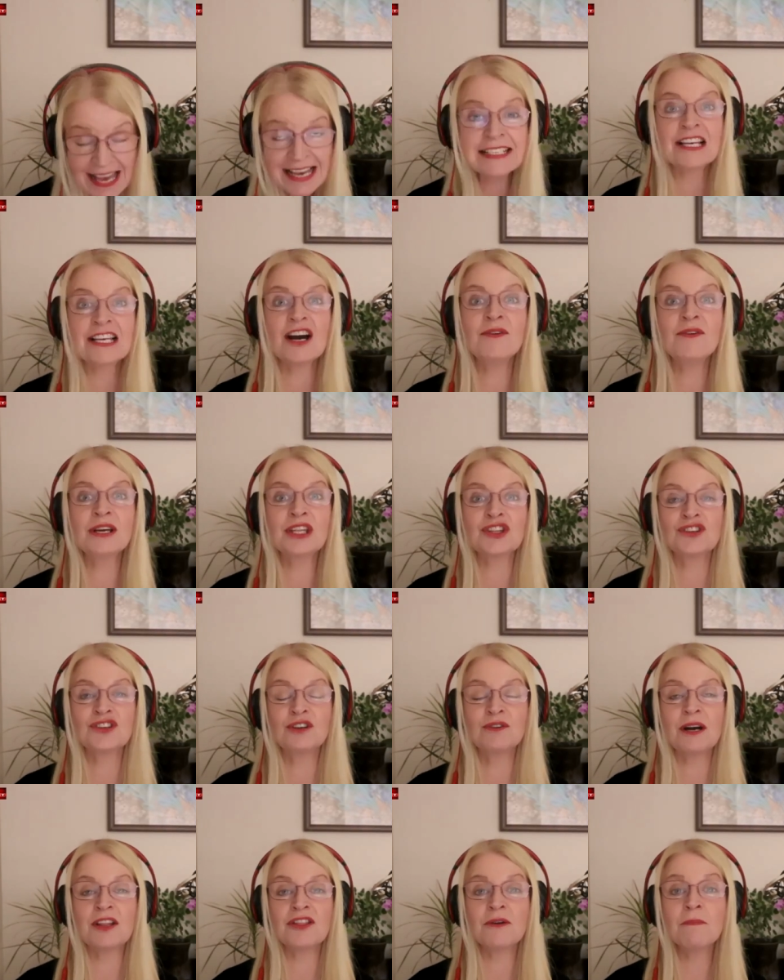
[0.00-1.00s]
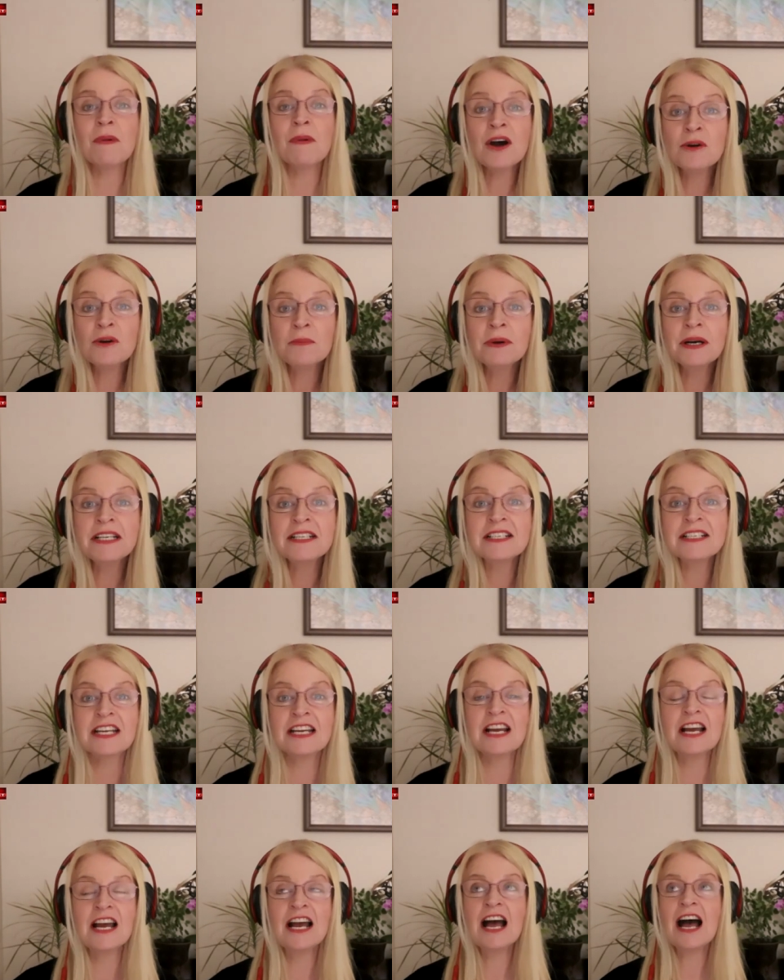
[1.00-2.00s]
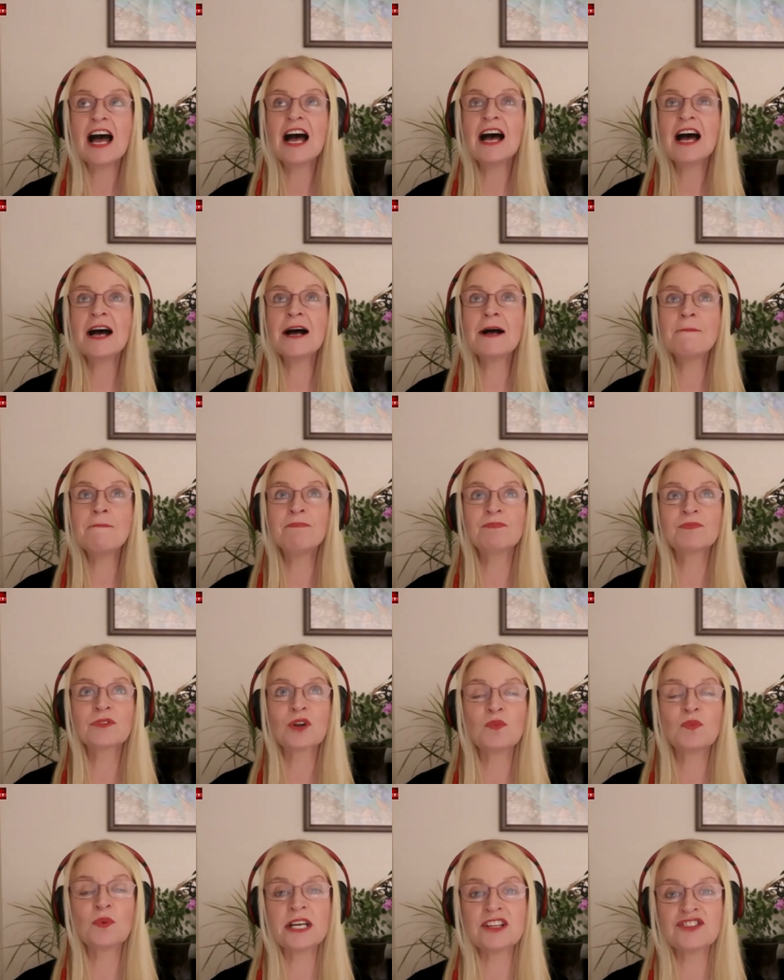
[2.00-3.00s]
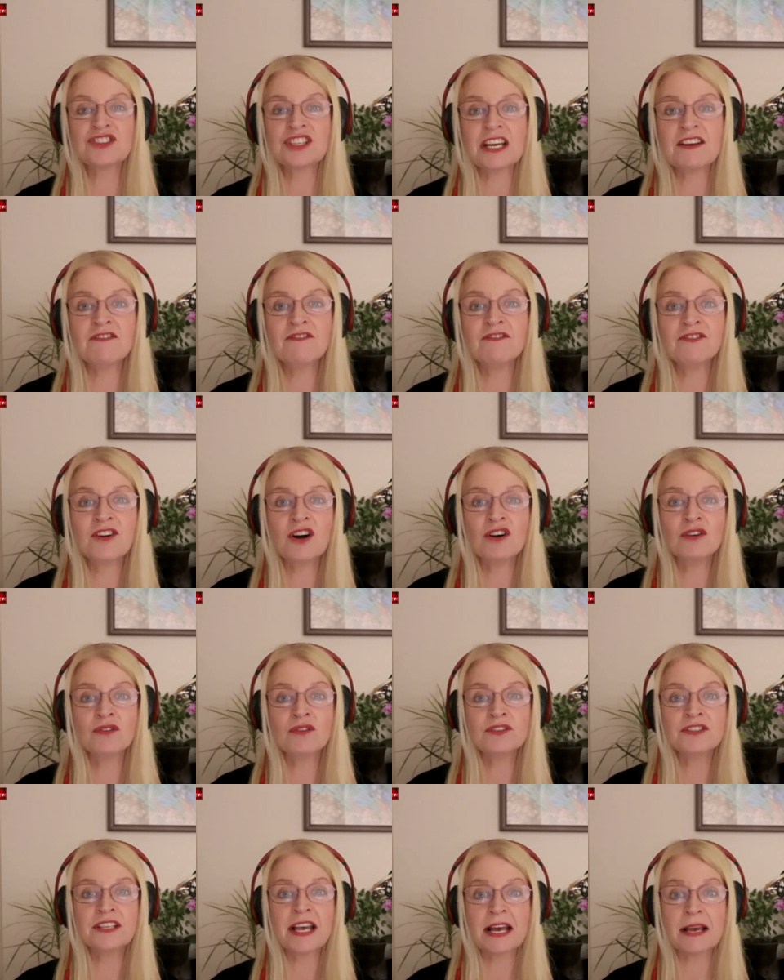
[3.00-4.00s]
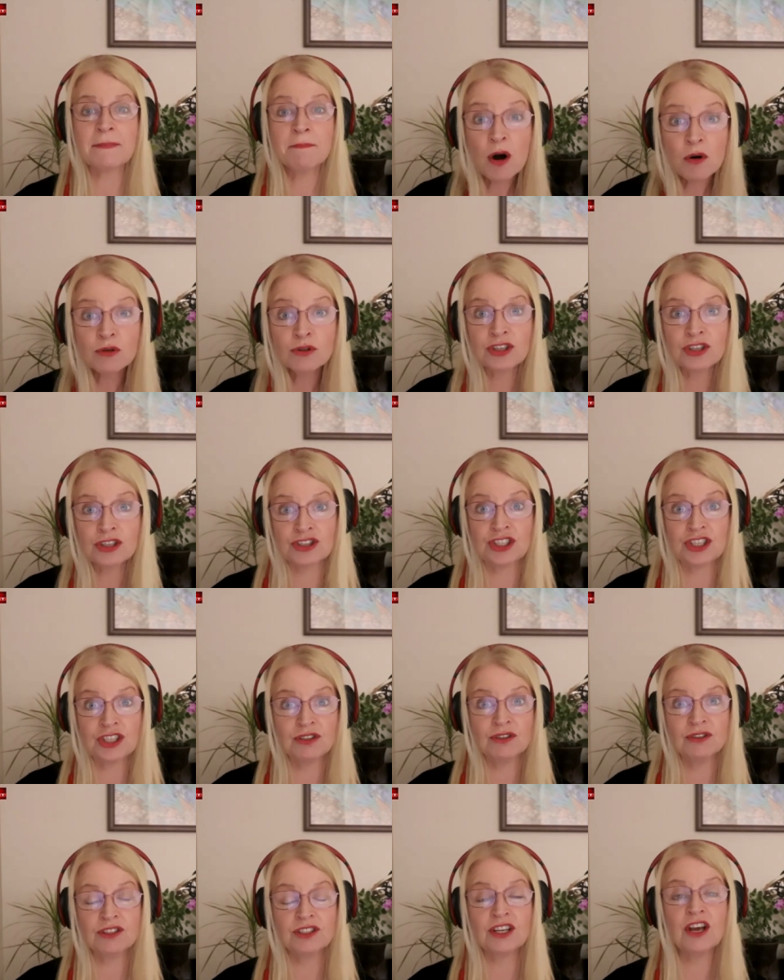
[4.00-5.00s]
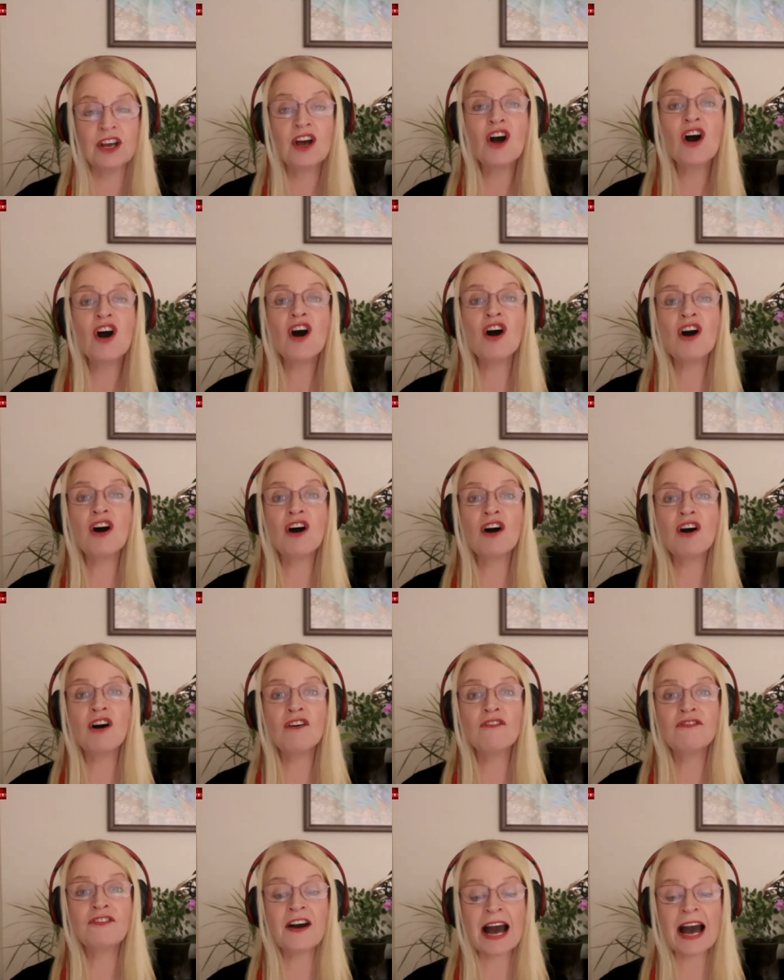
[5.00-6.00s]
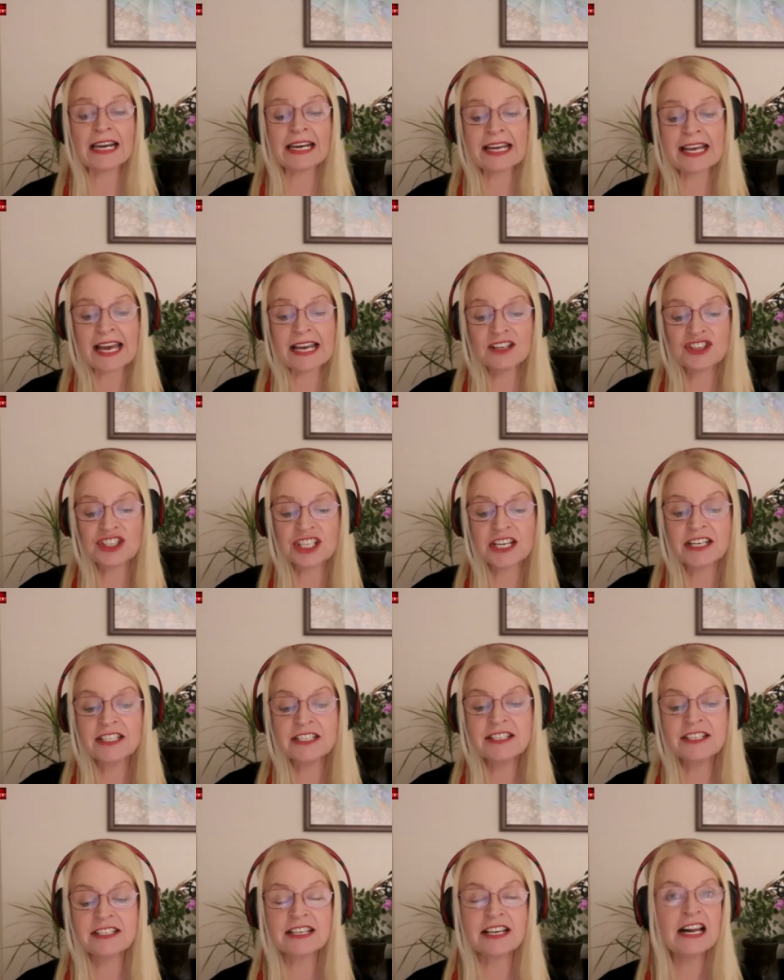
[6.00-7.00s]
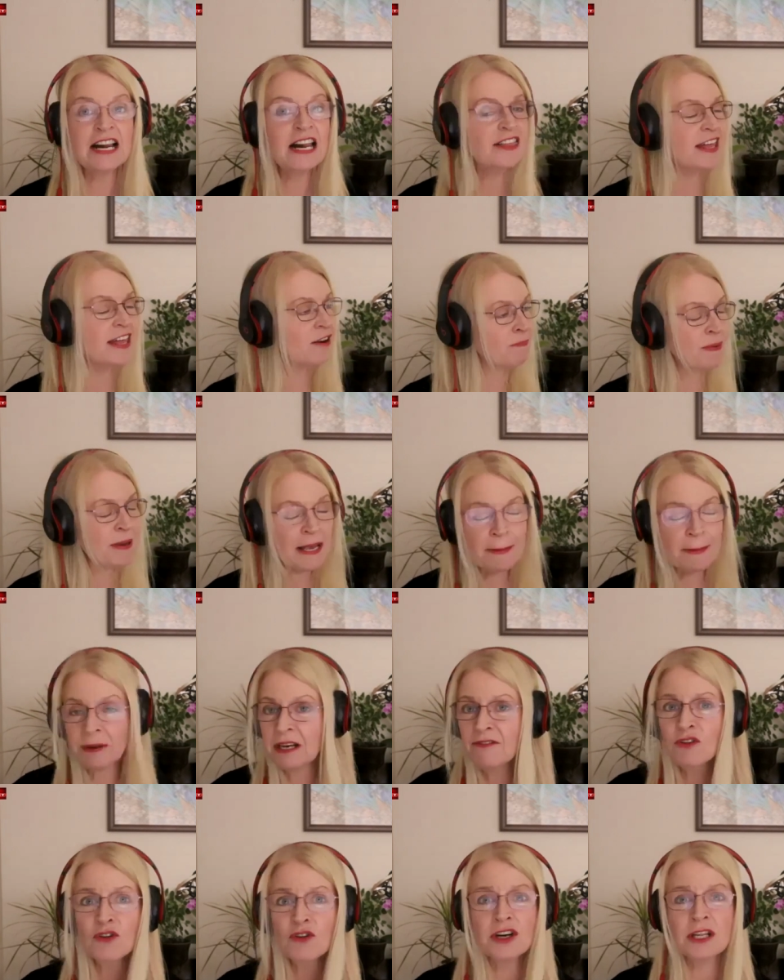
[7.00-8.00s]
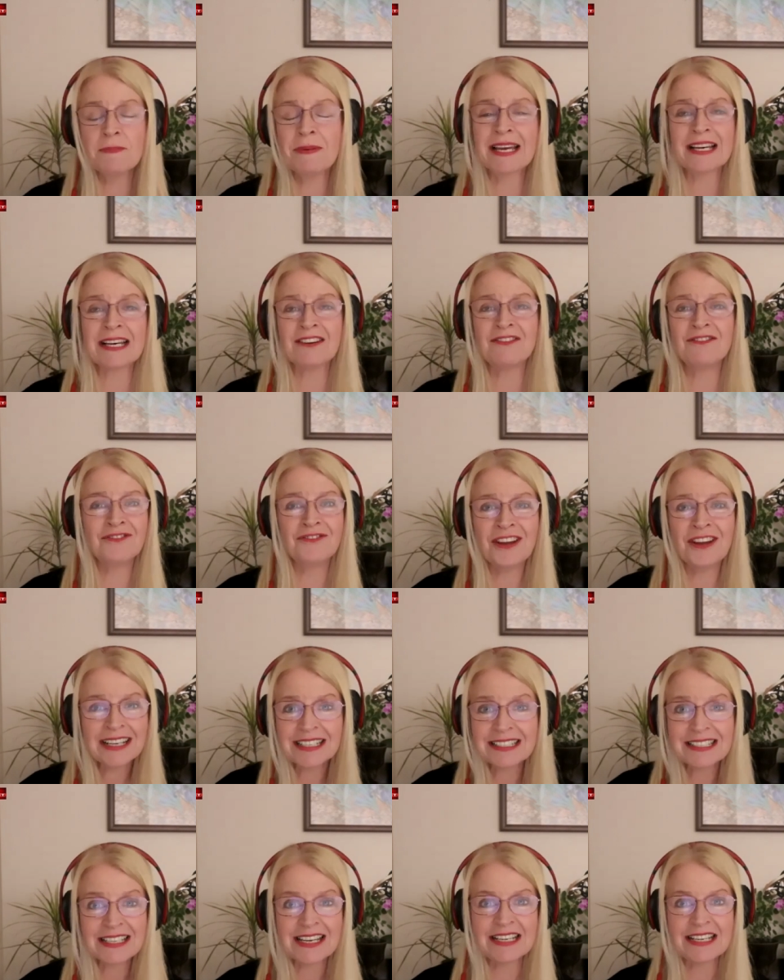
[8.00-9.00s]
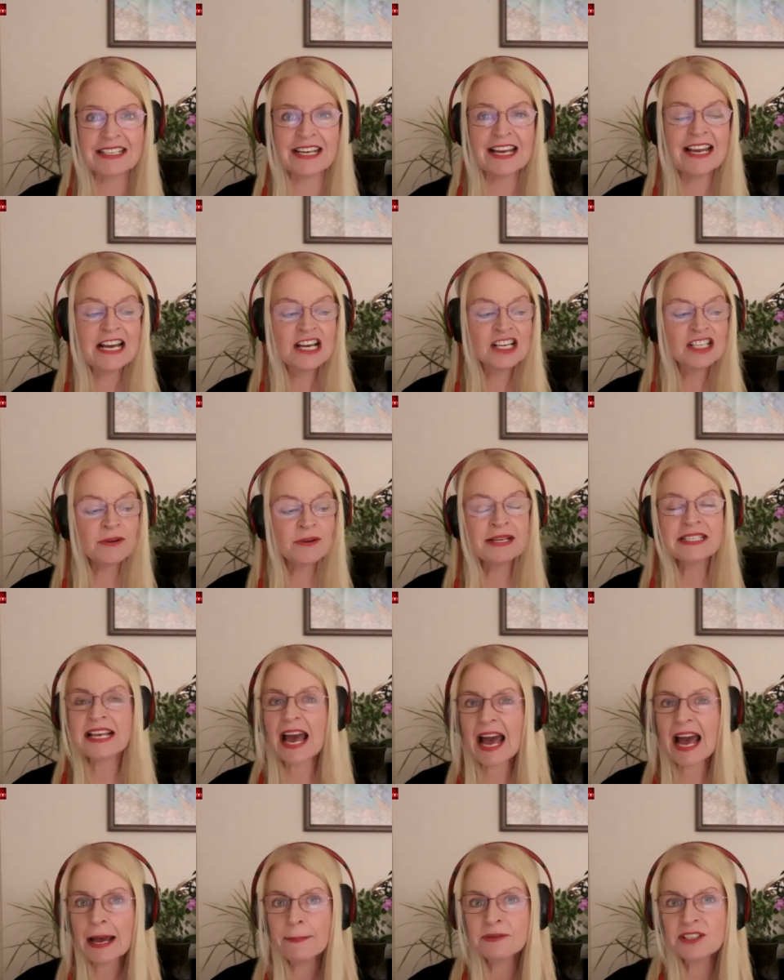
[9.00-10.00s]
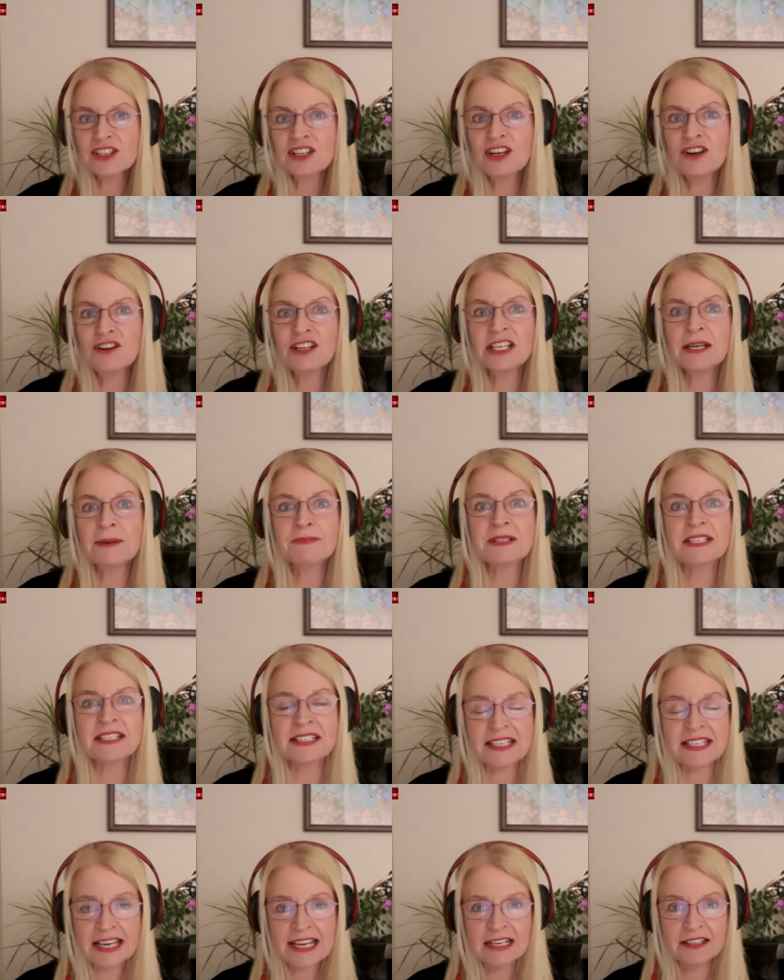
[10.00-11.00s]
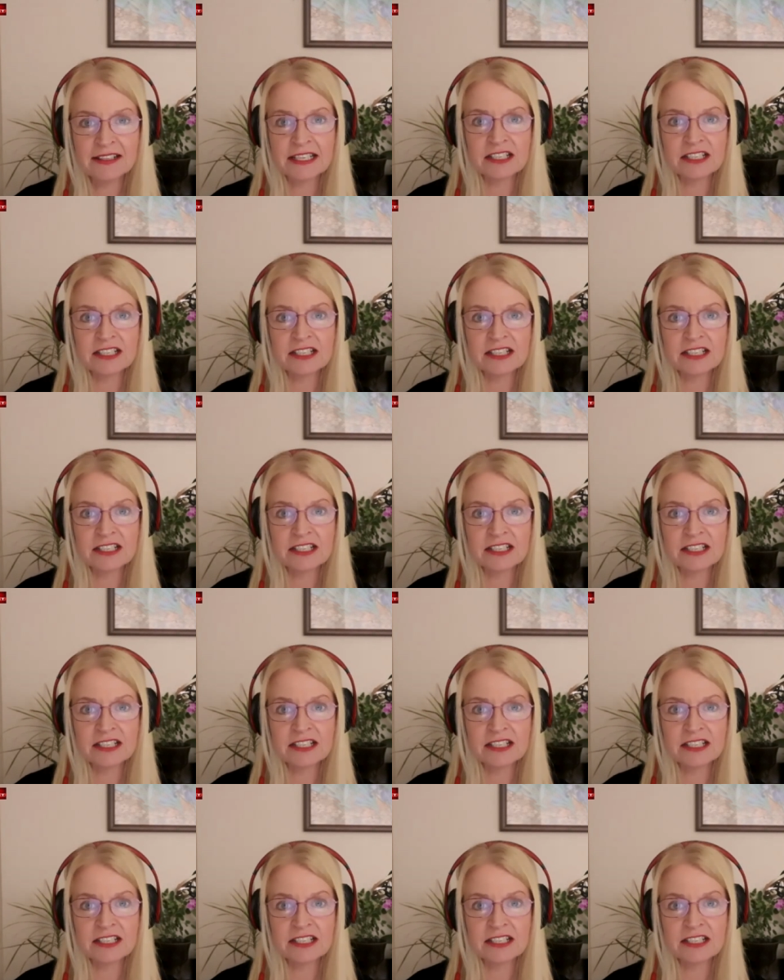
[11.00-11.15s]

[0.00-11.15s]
going through at the moment, which involves a multitude of allegations. There, people have already been convicted. So it's absolutely obscene that